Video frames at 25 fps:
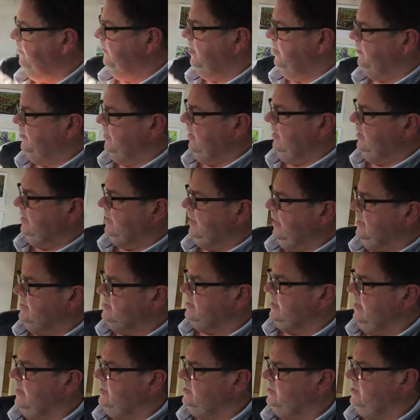15
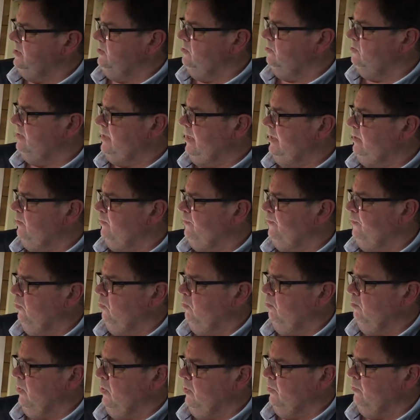days later you'll get a
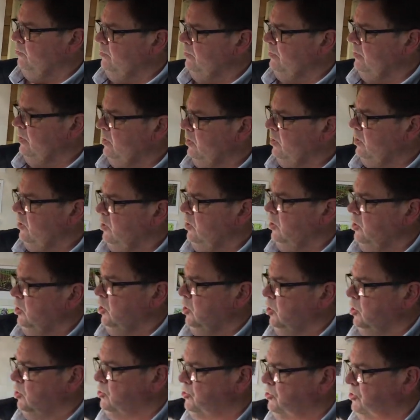full moon.
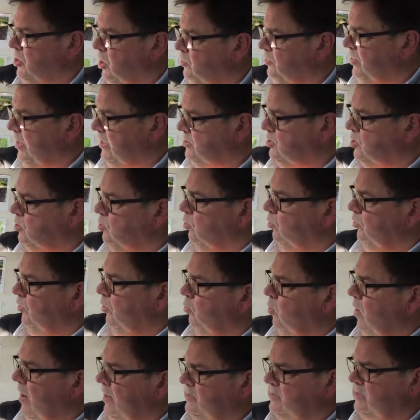So that's called the
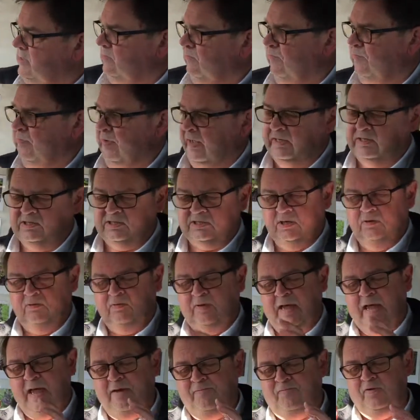waxing phase. So
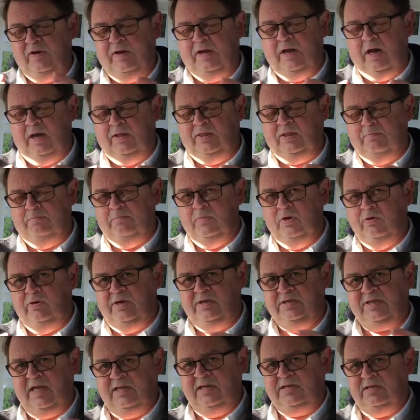every night the moon
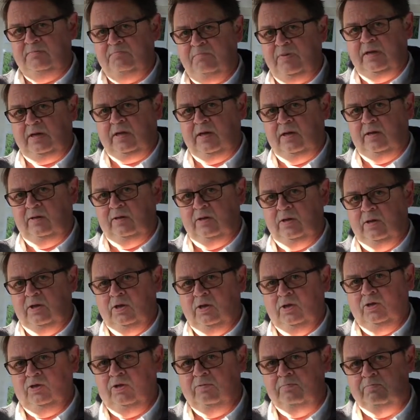is getting bigger.
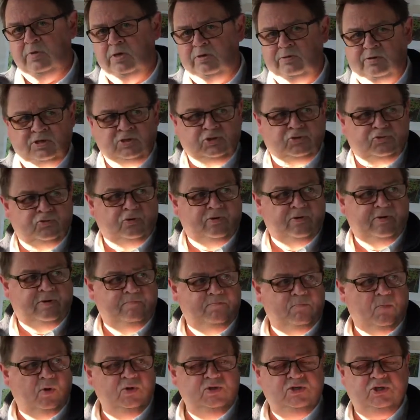The moon is drawing
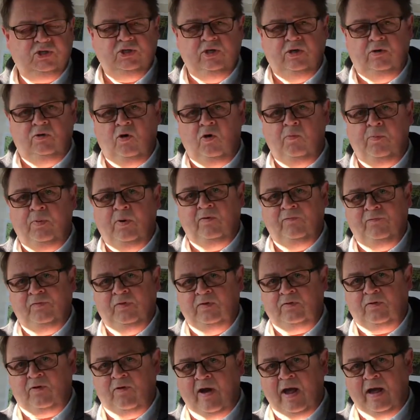moisture up off
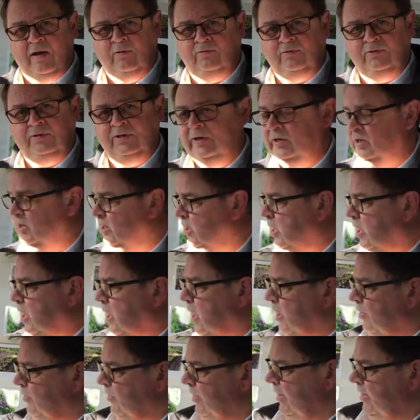the ground,
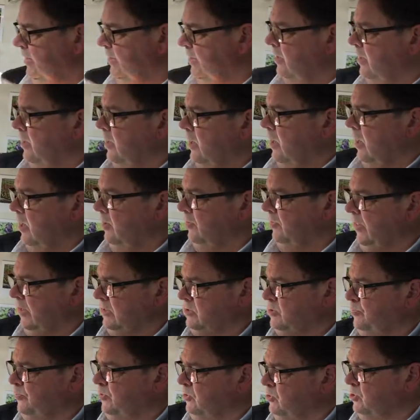and then
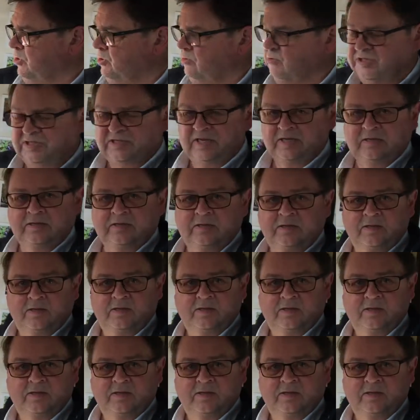that's producing